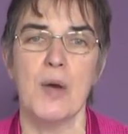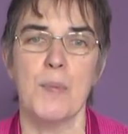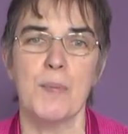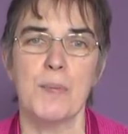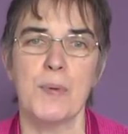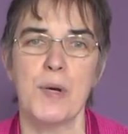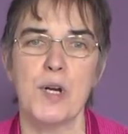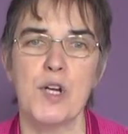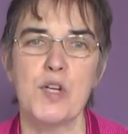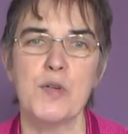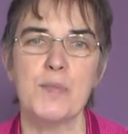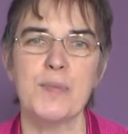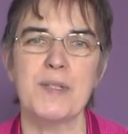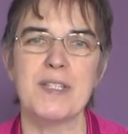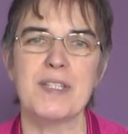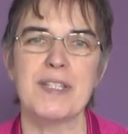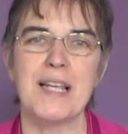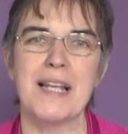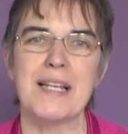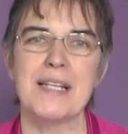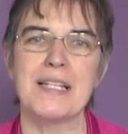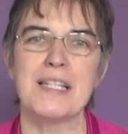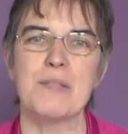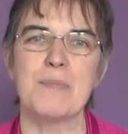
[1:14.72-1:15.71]
Probes
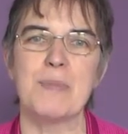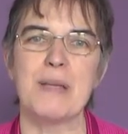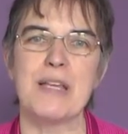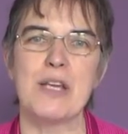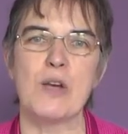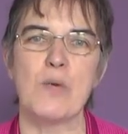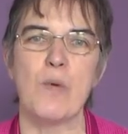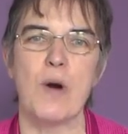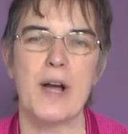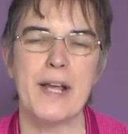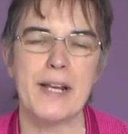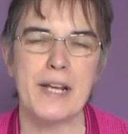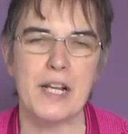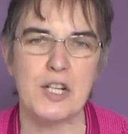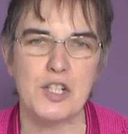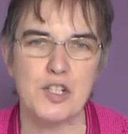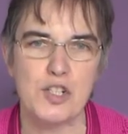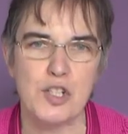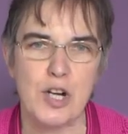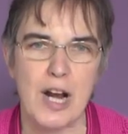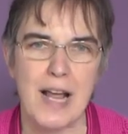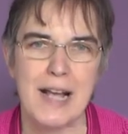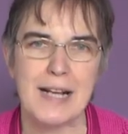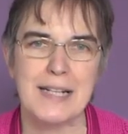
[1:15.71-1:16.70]
tend to be quite
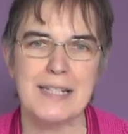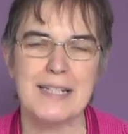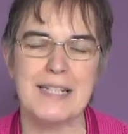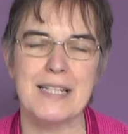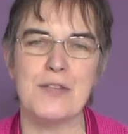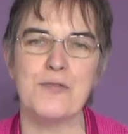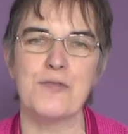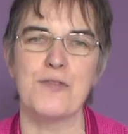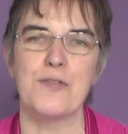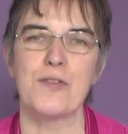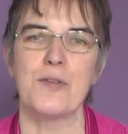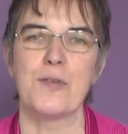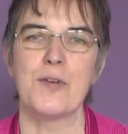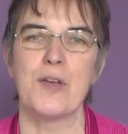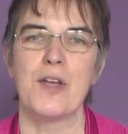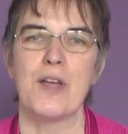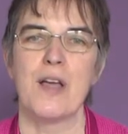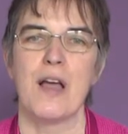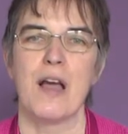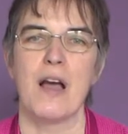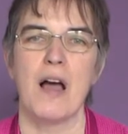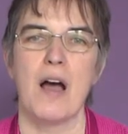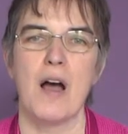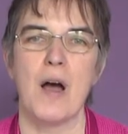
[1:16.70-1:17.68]
attractive.
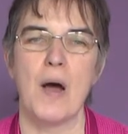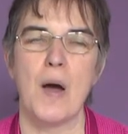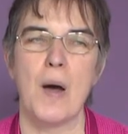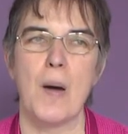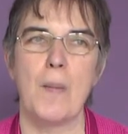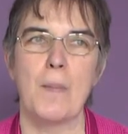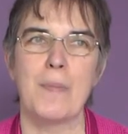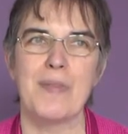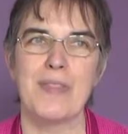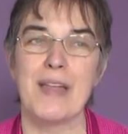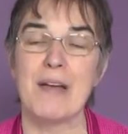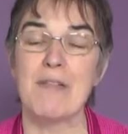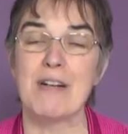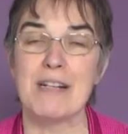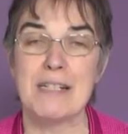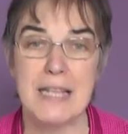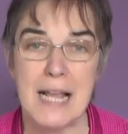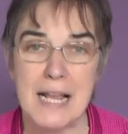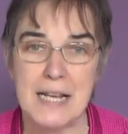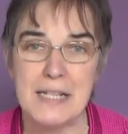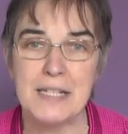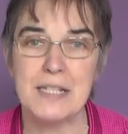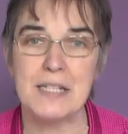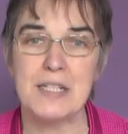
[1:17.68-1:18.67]
Um, they're
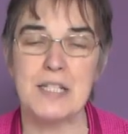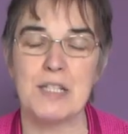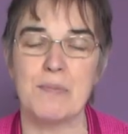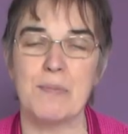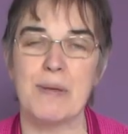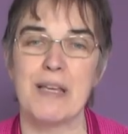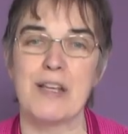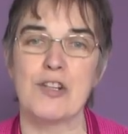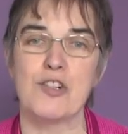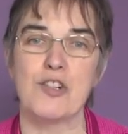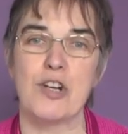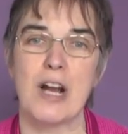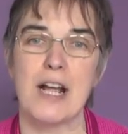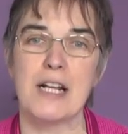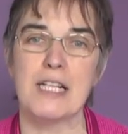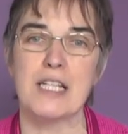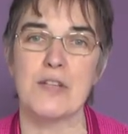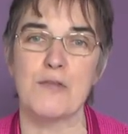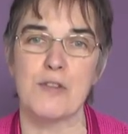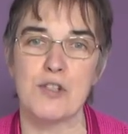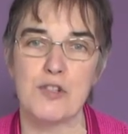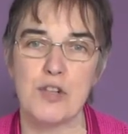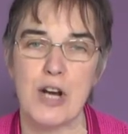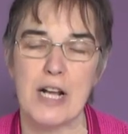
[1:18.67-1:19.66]
intended to be
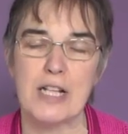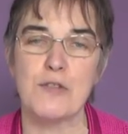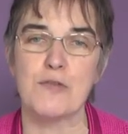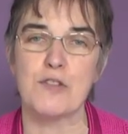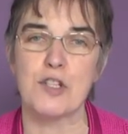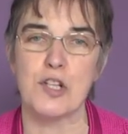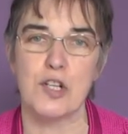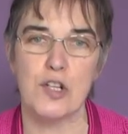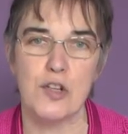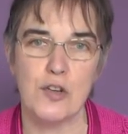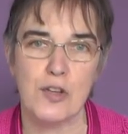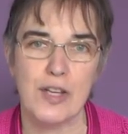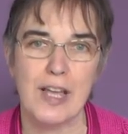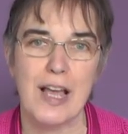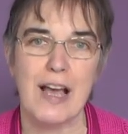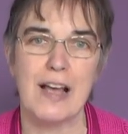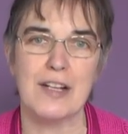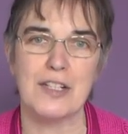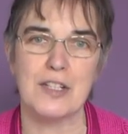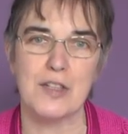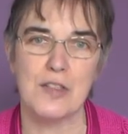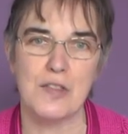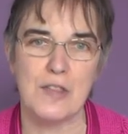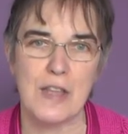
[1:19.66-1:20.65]
attractive, attractive to look
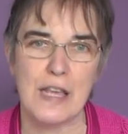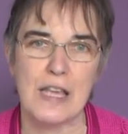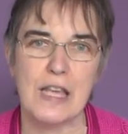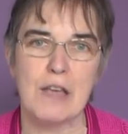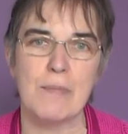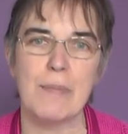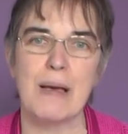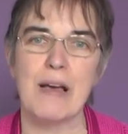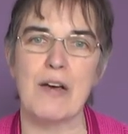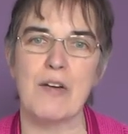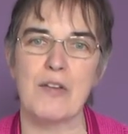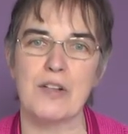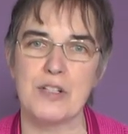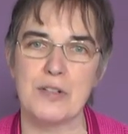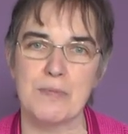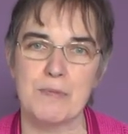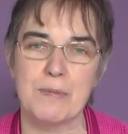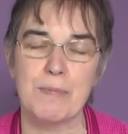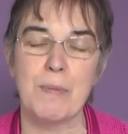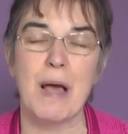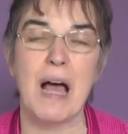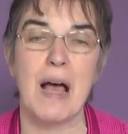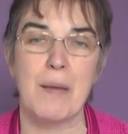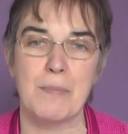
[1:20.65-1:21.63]
at, to think about,
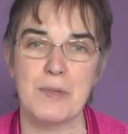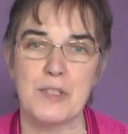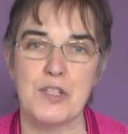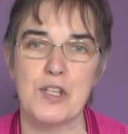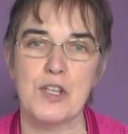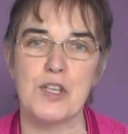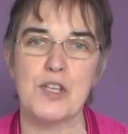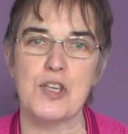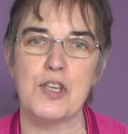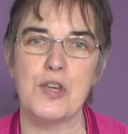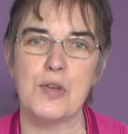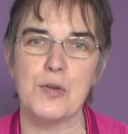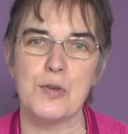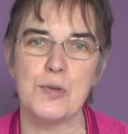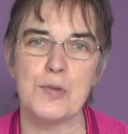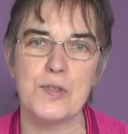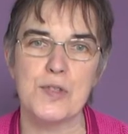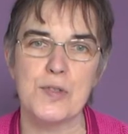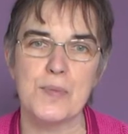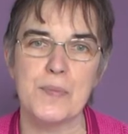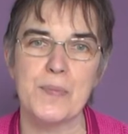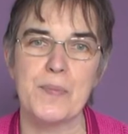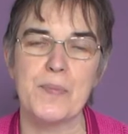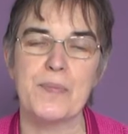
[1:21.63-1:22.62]
and perhaps to
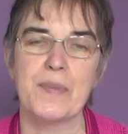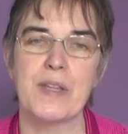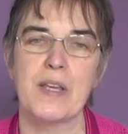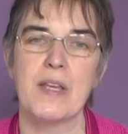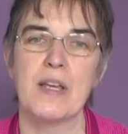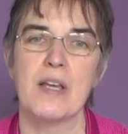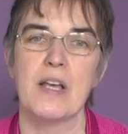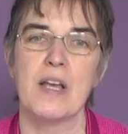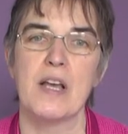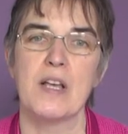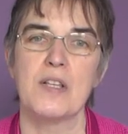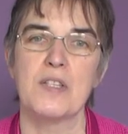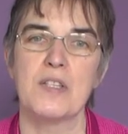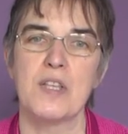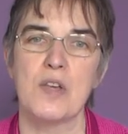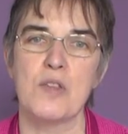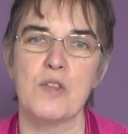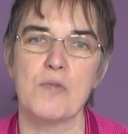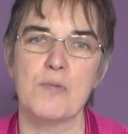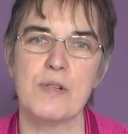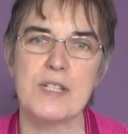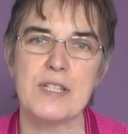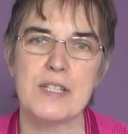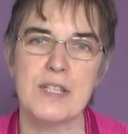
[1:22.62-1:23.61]
use. So
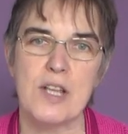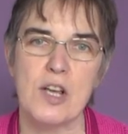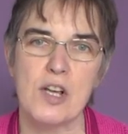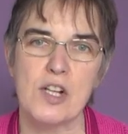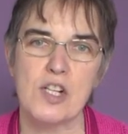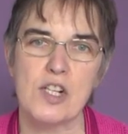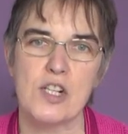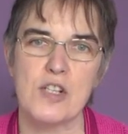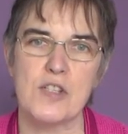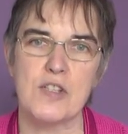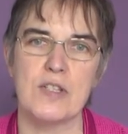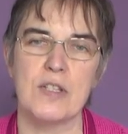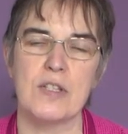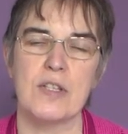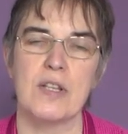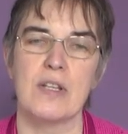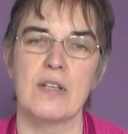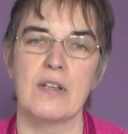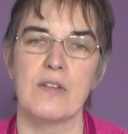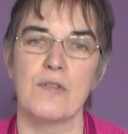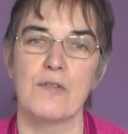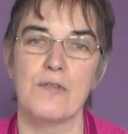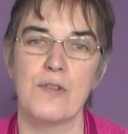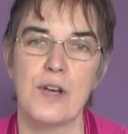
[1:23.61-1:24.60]
the researcher's
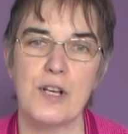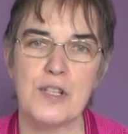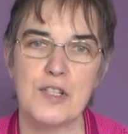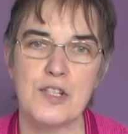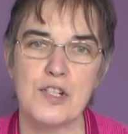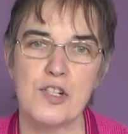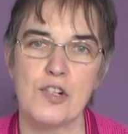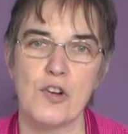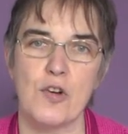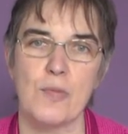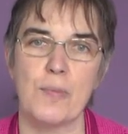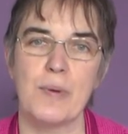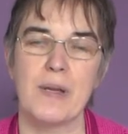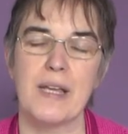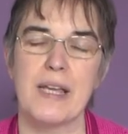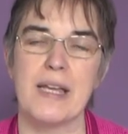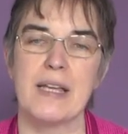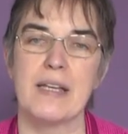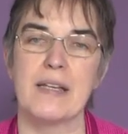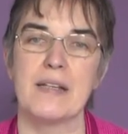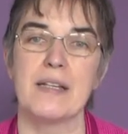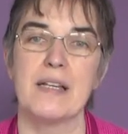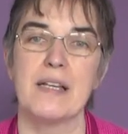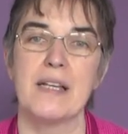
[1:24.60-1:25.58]
first job
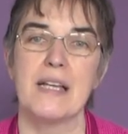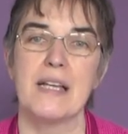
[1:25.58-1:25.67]
here